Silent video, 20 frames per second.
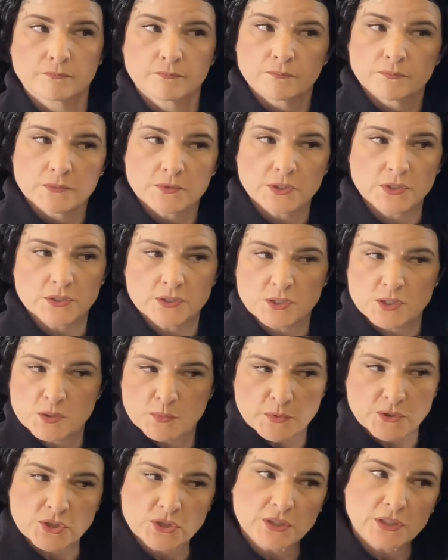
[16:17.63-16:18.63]
You can just
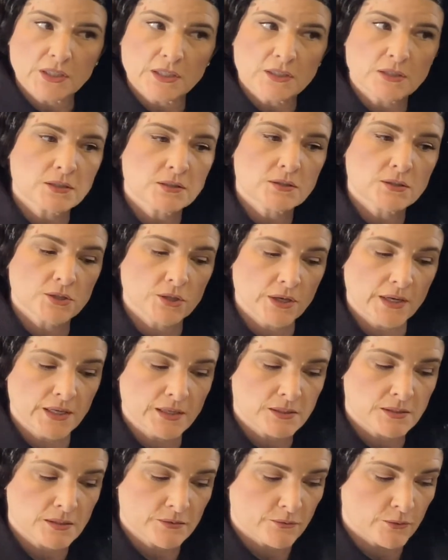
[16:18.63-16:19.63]
smush it in to your
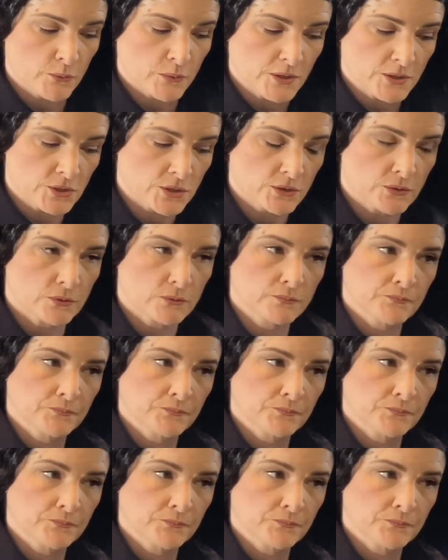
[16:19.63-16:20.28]
ends if you want to.